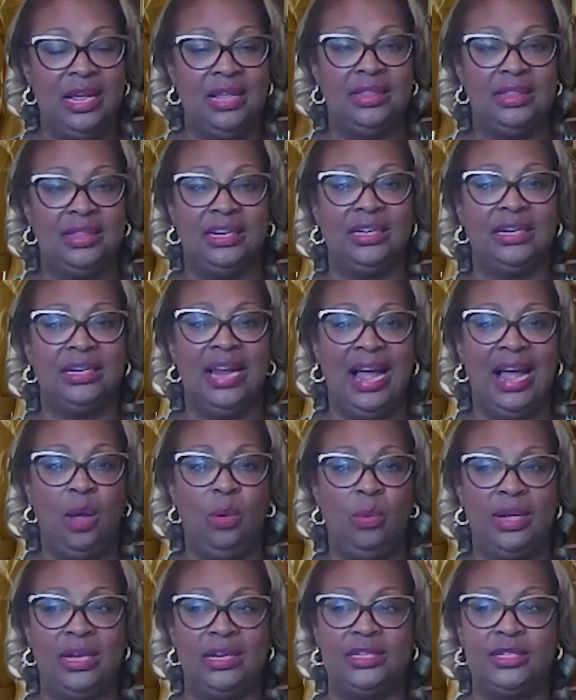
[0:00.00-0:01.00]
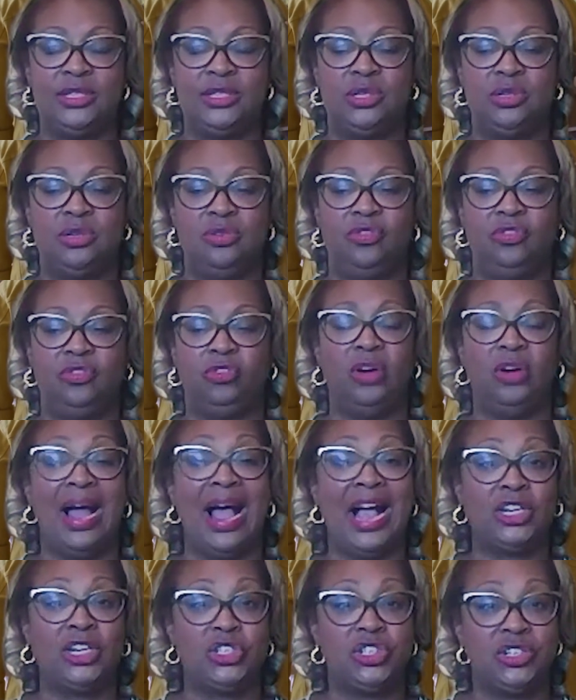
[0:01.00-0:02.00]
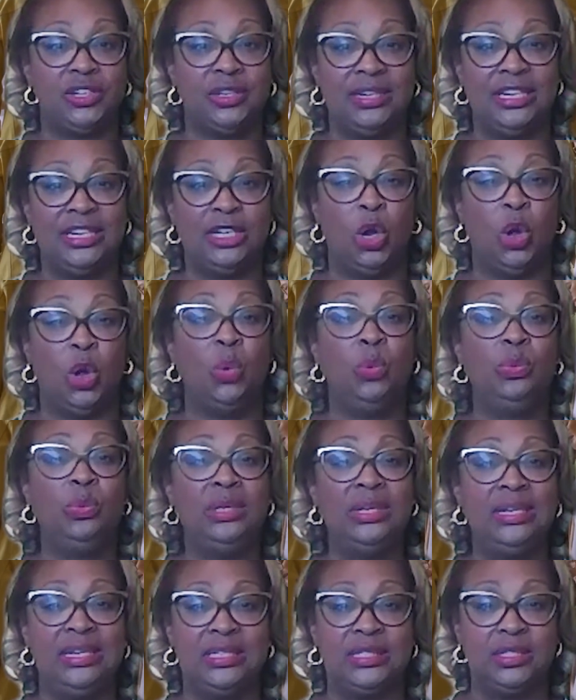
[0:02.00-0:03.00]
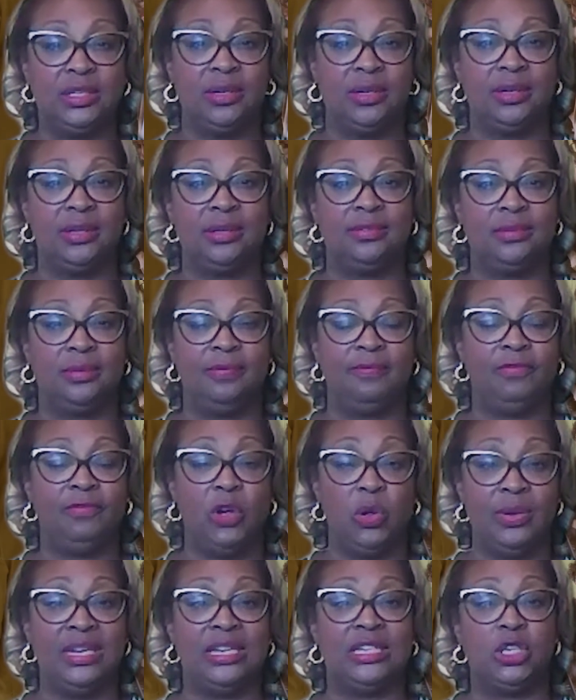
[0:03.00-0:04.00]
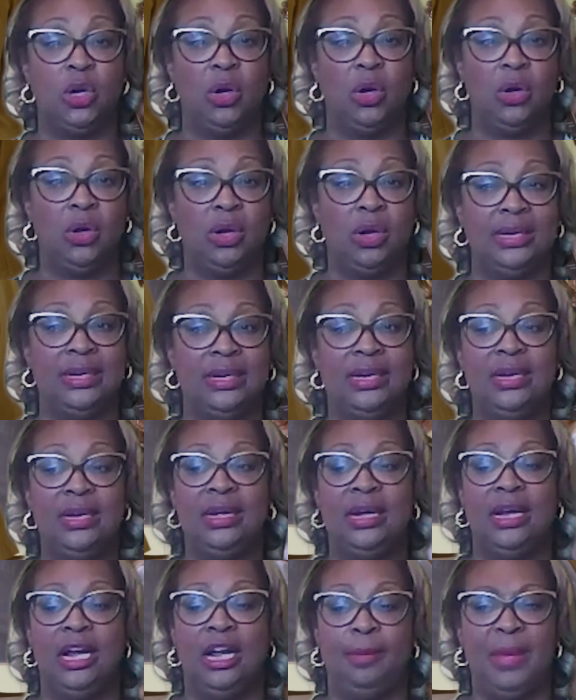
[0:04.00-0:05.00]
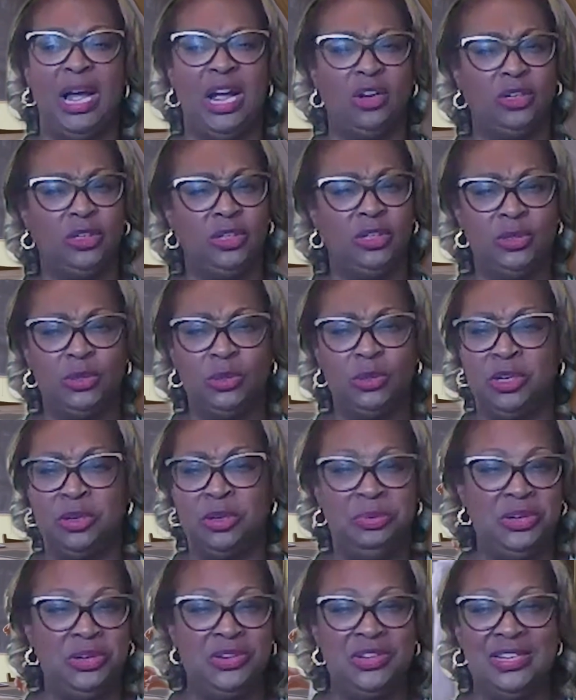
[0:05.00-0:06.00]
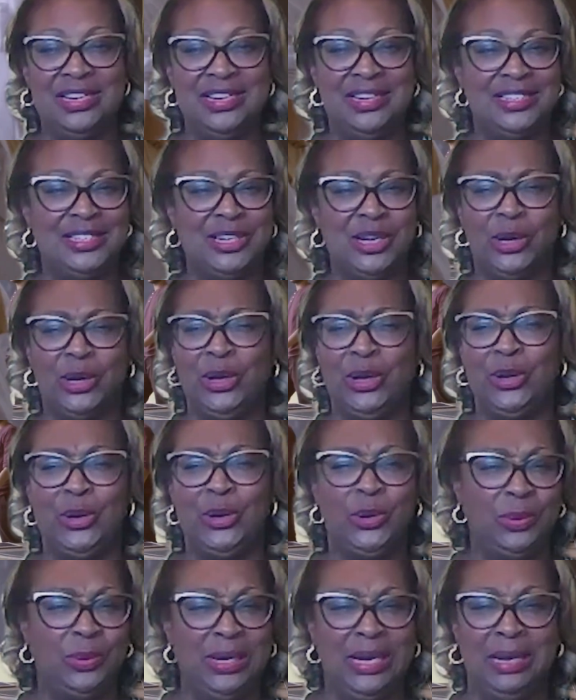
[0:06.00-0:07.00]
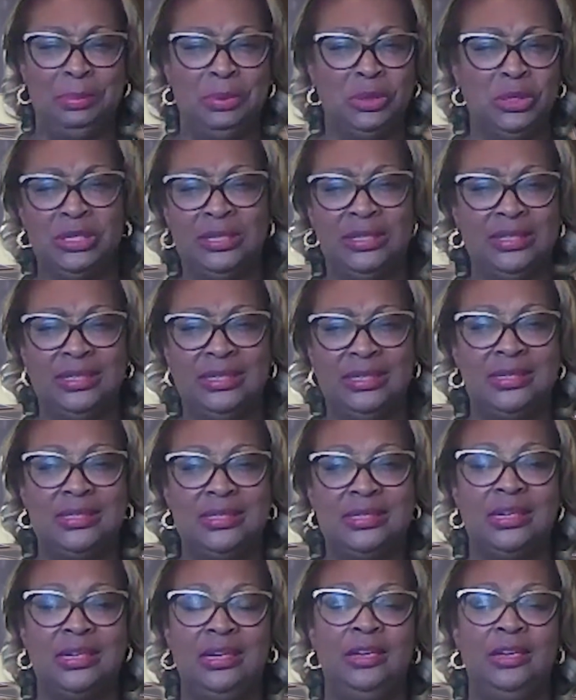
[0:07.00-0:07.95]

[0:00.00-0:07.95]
that allow us to fracture and only focus on our little communities, our little neighborhoods,